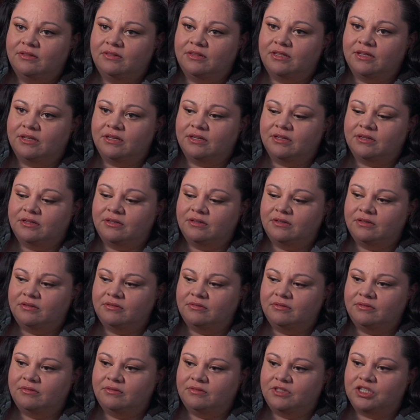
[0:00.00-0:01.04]
the
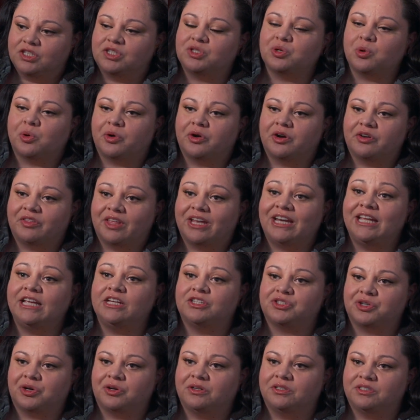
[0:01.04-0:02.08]
disorder that he
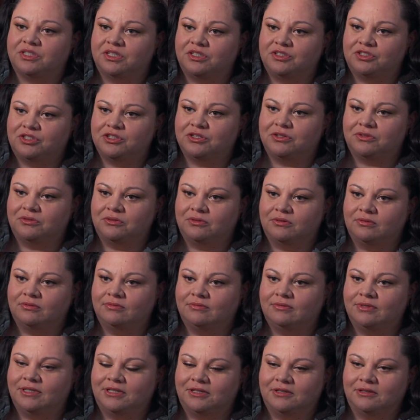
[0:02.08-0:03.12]
turns into,
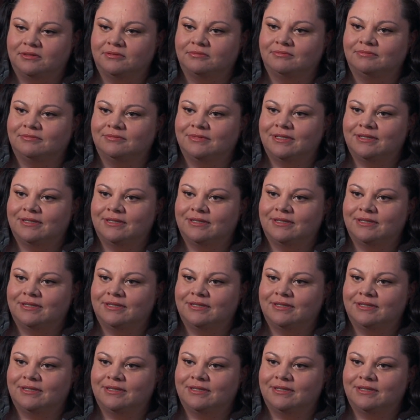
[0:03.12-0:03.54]
you know,